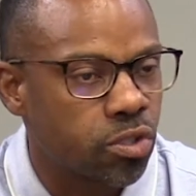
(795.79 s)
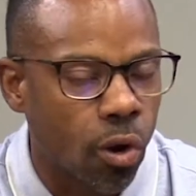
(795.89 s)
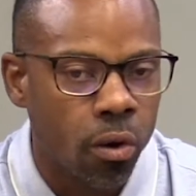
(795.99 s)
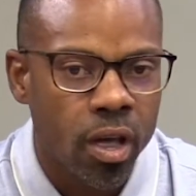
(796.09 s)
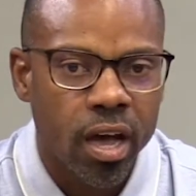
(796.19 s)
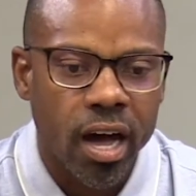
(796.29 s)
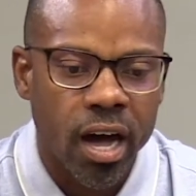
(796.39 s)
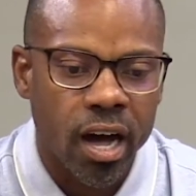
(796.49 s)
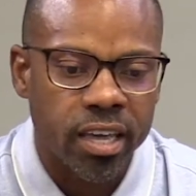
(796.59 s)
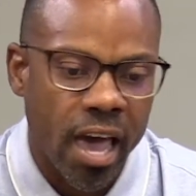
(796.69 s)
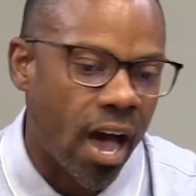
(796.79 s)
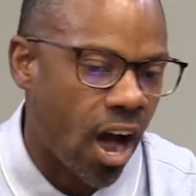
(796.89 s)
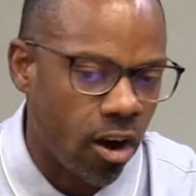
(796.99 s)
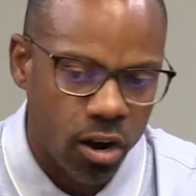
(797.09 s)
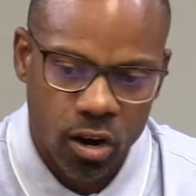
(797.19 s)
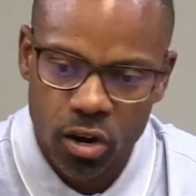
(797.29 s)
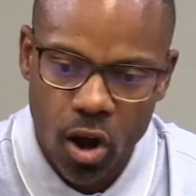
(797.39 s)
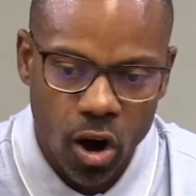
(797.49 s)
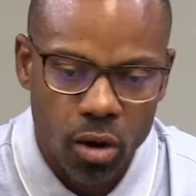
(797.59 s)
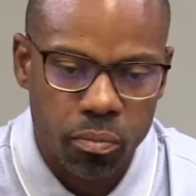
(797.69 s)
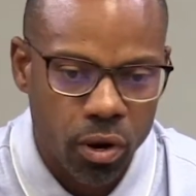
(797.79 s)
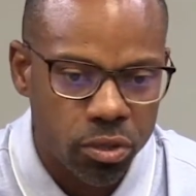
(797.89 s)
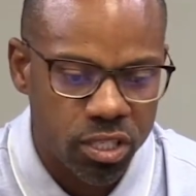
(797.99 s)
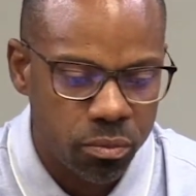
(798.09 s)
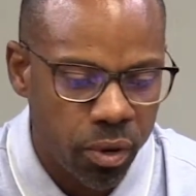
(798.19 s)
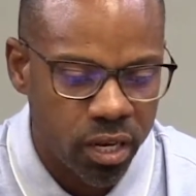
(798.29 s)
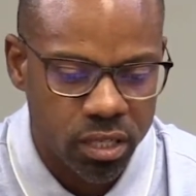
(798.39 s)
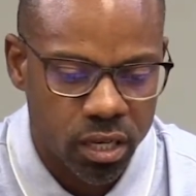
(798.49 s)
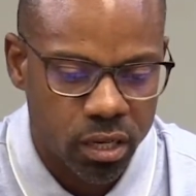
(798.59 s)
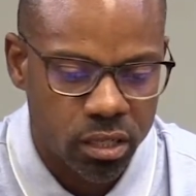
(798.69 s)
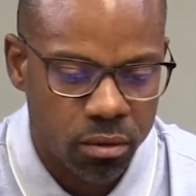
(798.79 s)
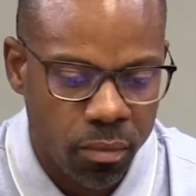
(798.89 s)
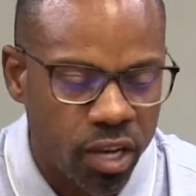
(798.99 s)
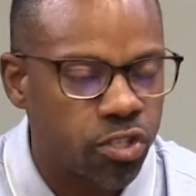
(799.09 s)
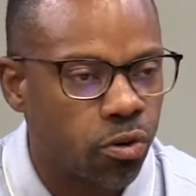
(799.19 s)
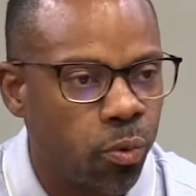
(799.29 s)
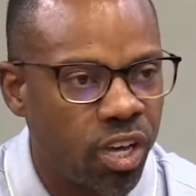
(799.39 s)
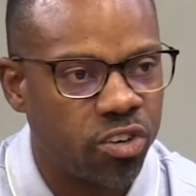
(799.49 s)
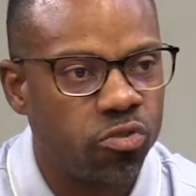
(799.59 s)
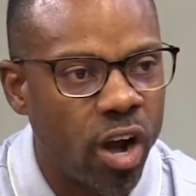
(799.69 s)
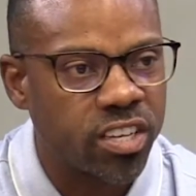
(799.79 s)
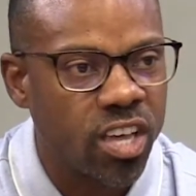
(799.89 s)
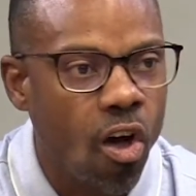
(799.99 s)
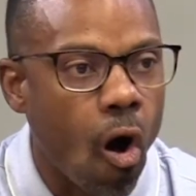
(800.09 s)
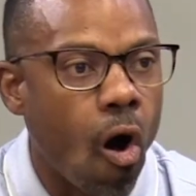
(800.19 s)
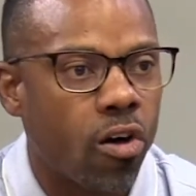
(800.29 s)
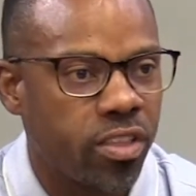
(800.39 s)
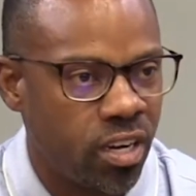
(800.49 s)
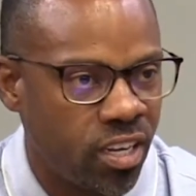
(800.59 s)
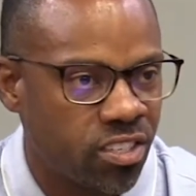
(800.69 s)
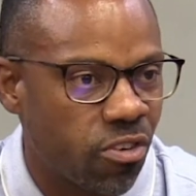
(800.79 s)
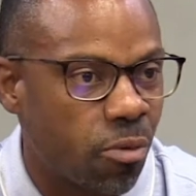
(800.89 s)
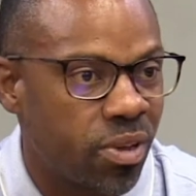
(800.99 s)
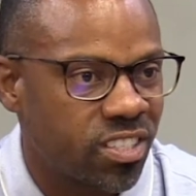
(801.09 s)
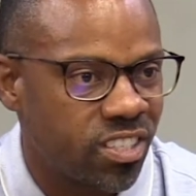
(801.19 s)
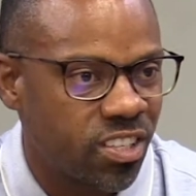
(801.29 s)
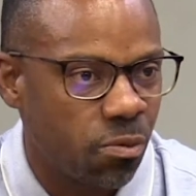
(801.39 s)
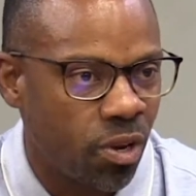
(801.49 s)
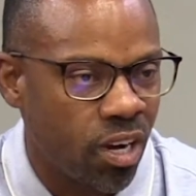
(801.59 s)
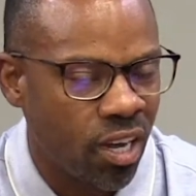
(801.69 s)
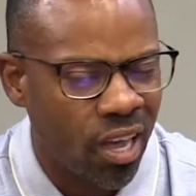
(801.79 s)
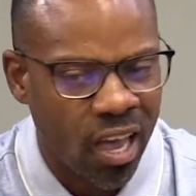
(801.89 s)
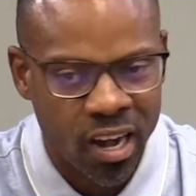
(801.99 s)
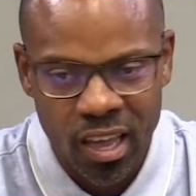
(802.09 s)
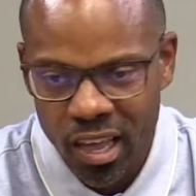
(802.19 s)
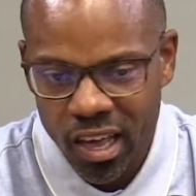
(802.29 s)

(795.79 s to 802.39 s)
So, uh, yeah, our our approach has been to to make sure we address all the needs of our business community, and